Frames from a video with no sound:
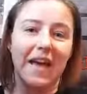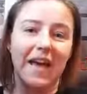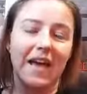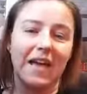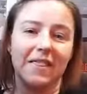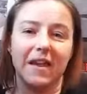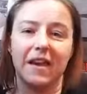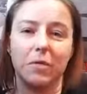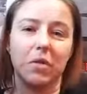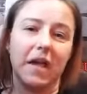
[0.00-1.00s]
And they
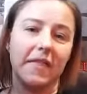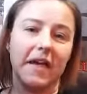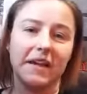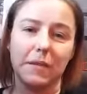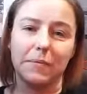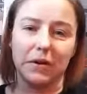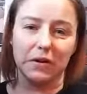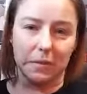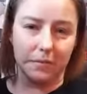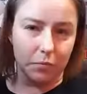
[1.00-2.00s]
can apply that and keep
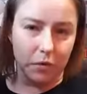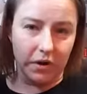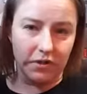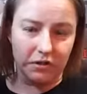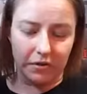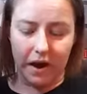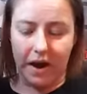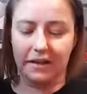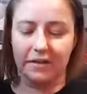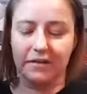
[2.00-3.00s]
their lips
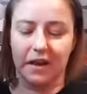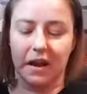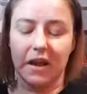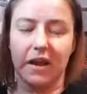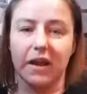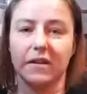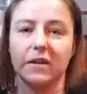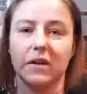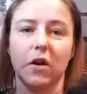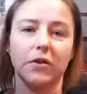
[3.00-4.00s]
moisturized.
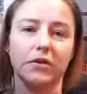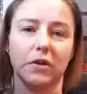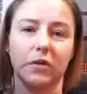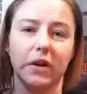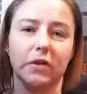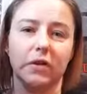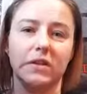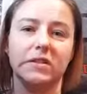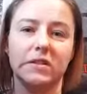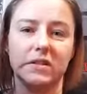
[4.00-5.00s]
And it also
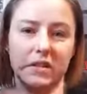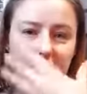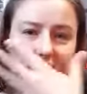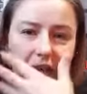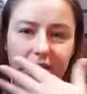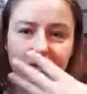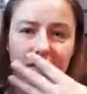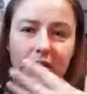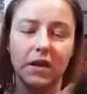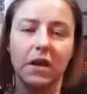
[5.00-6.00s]
increases the
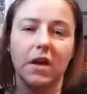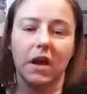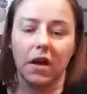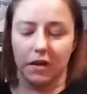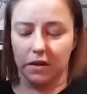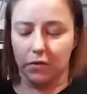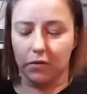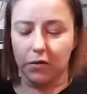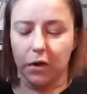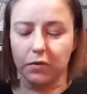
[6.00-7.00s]
scent near
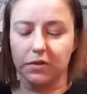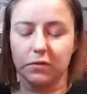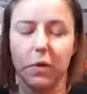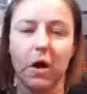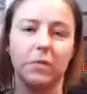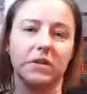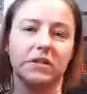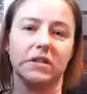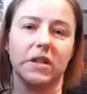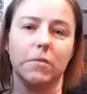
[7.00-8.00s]
their nose as well,
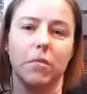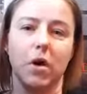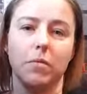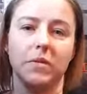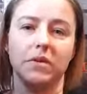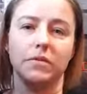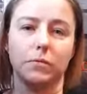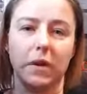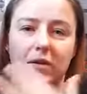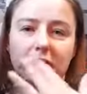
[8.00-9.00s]
because the lip balm is
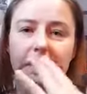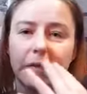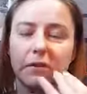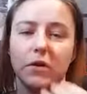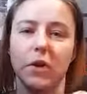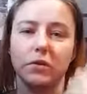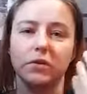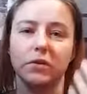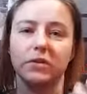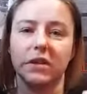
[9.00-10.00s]
resting on their
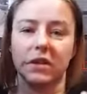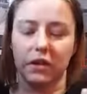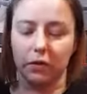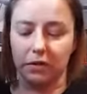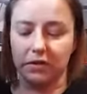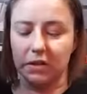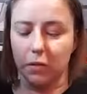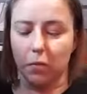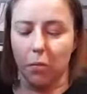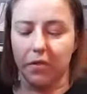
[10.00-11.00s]
nose. So it's going to increase the
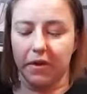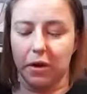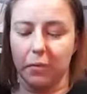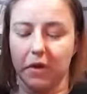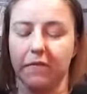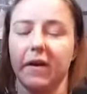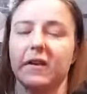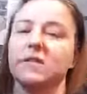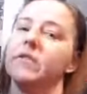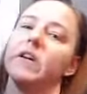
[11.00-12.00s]
aromatherapy
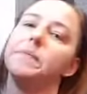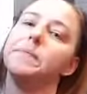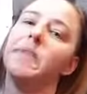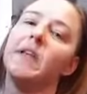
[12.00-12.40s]
effects of it.